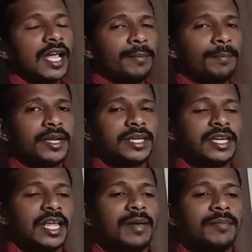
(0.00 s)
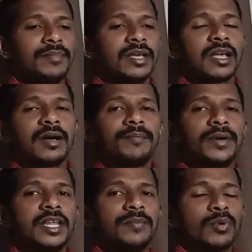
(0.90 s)
Company name,
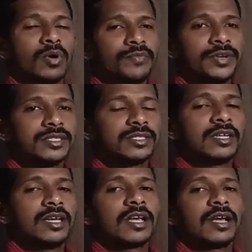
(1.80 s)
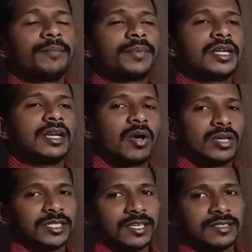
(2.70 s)
company profits, company
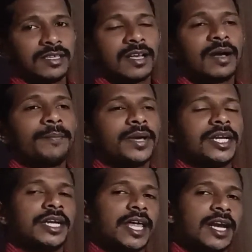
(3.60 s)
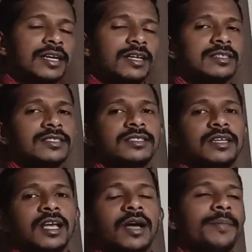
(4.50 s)
losses, company
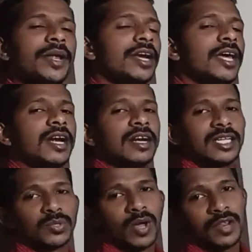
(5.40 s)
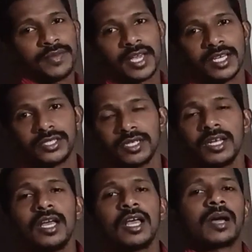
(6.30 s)
directors
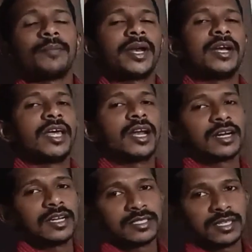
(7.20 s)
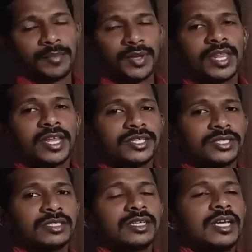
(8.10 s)
qualification, company directors
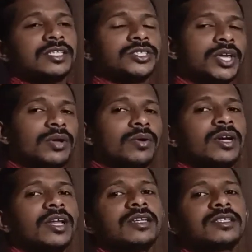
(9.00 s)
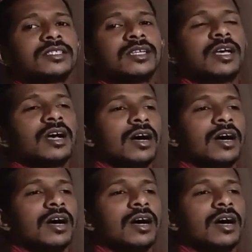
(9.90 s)
remuneration, shareholders,